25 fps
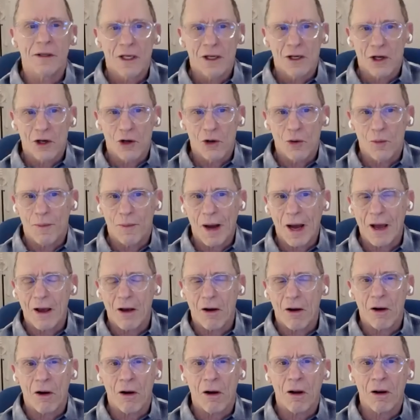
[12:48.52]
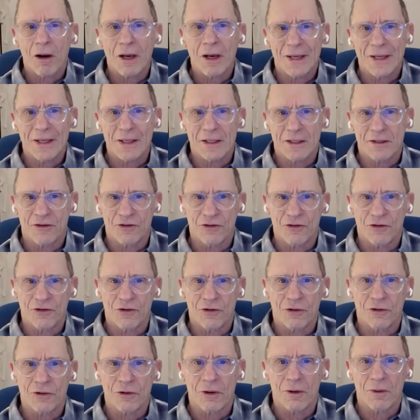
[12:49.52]
who by all
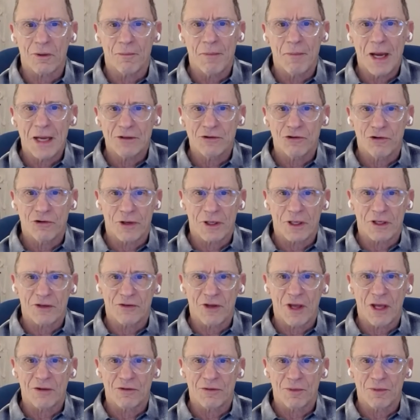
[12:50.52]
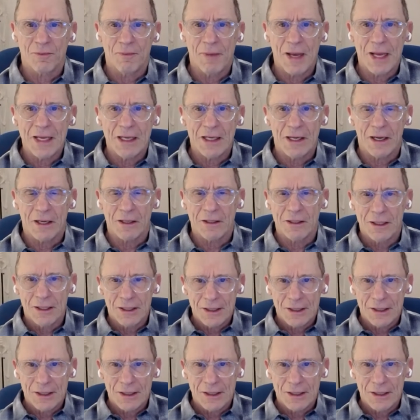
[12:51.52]
external metrics has made it,